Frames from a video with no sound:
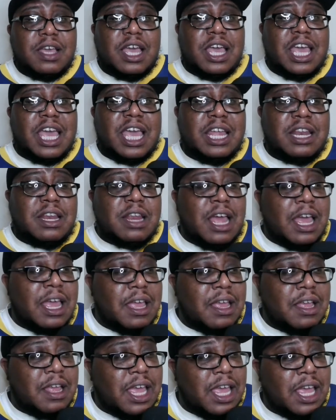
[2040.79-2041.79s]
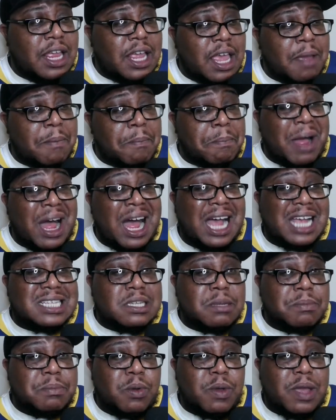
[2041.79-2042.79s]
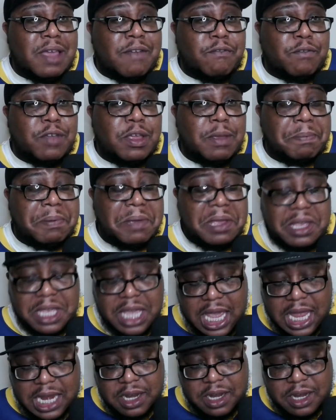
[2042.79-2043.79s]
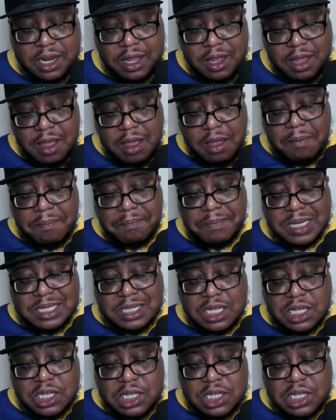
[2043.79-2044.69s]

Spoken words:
and an possible MVP candidate, Mr.